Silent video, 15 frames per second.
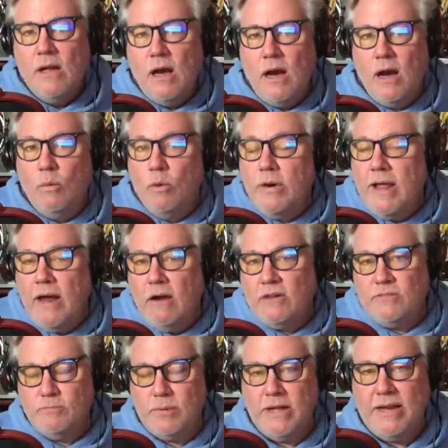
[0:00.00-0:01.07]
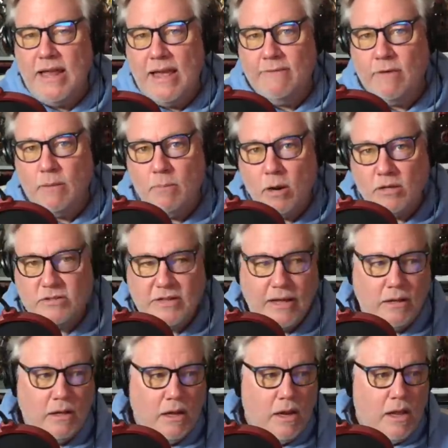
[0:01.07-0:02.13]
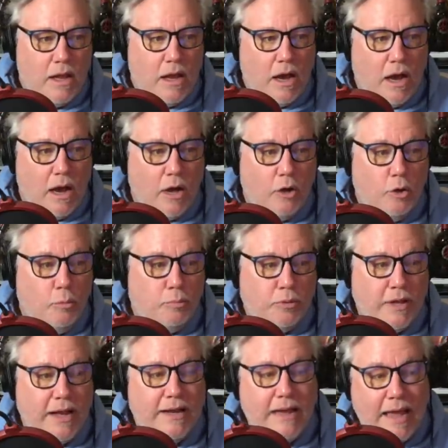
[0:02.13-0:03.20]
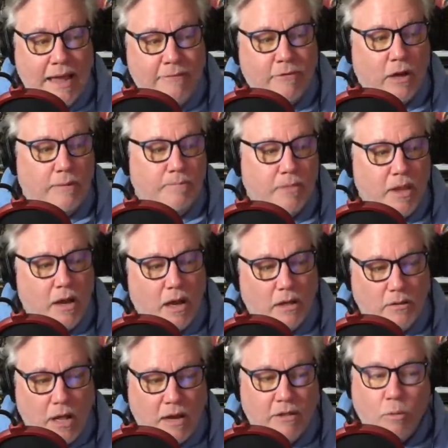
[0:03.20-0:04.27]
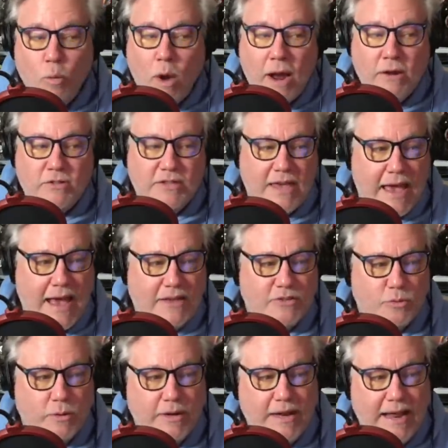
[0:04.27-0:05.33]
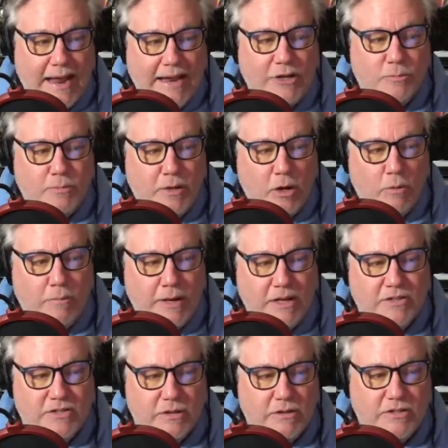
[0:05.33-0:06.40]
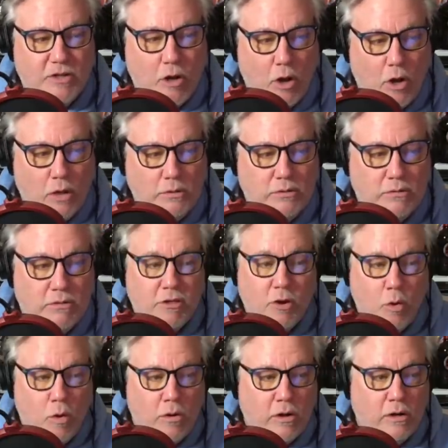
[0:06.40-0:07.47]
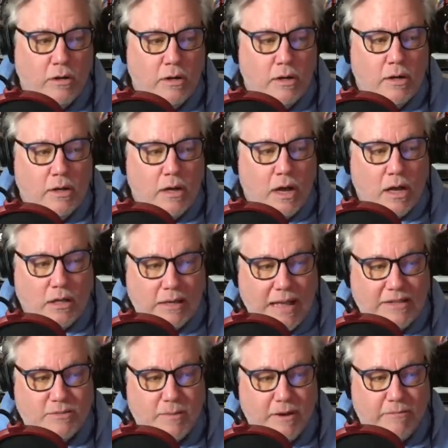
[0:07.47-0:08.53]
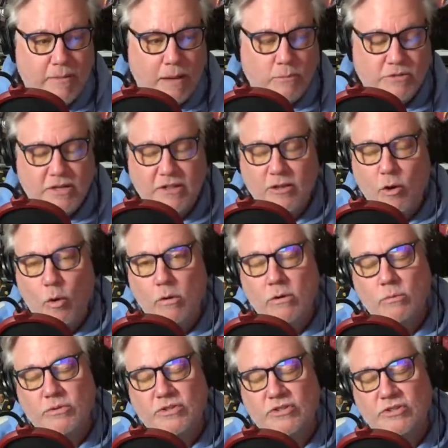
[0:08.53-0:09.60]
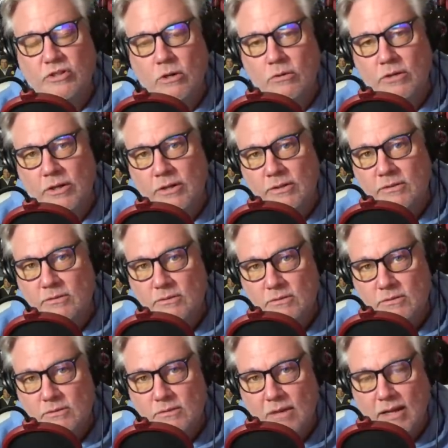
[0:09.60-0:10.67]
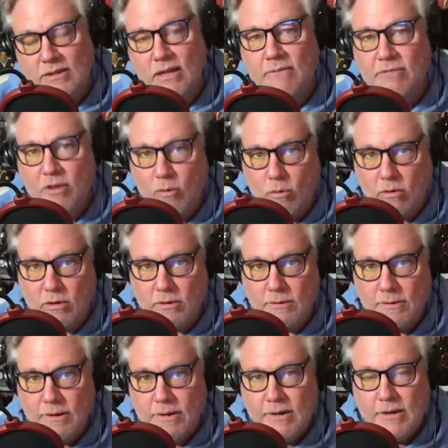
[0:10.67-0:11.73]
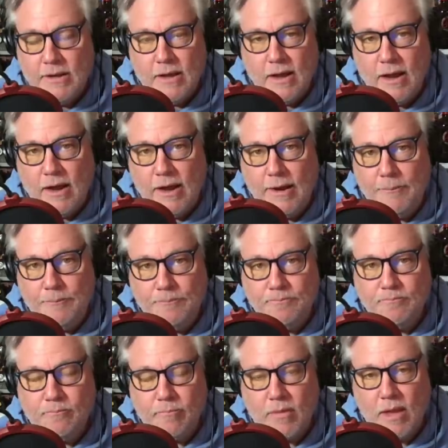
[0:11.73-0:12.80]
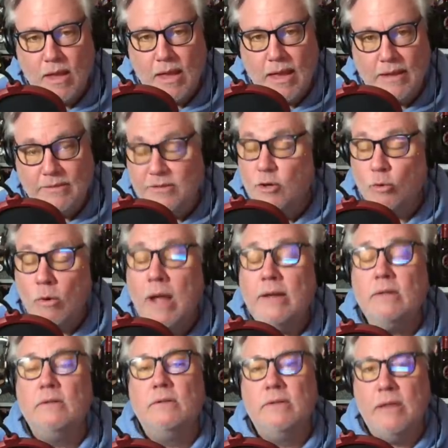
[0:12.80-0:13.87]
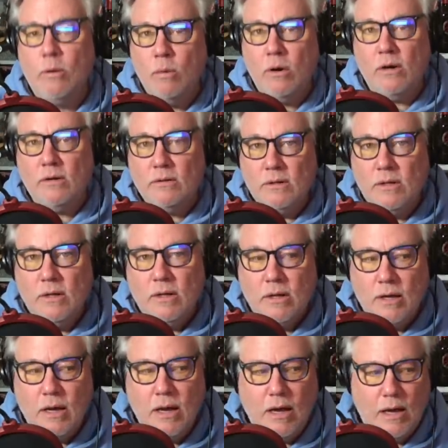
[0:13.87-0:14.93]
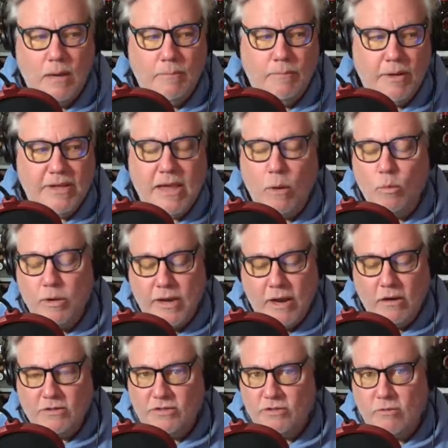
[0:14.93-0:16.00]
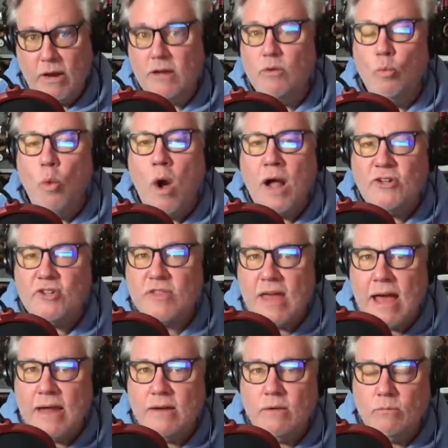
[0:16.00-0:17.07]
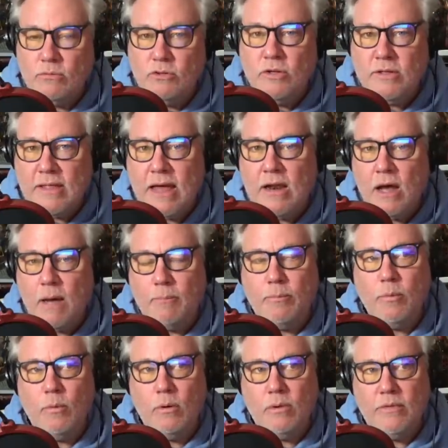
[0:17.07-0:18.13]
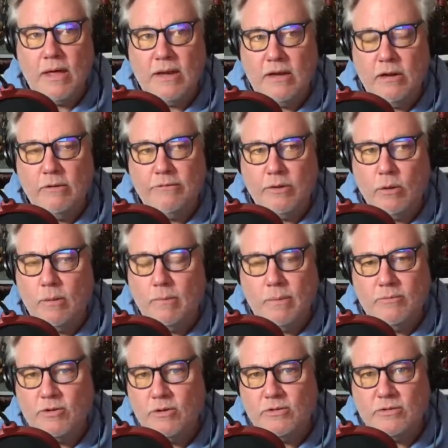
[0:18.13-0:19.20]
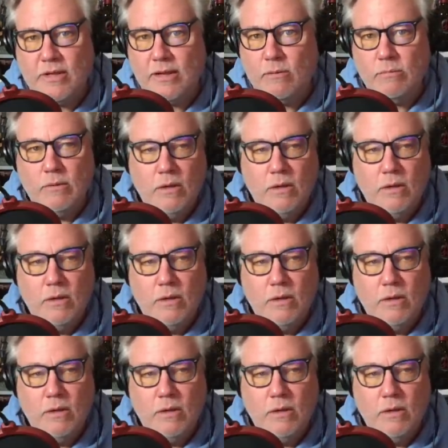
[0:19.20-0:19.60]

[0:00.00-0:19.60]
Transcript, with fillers: Wood Harris played Avon Barksdale, who played Avon. A lot of the Wire's cast were in an HBO miniseries called The Corner. A classmate of mine was in it. The Corner was so good. I love The Corner. And you're right. They were. But yeah, Wood Harris is great. Watch that. Look that up, that interview. I'm sure it's like,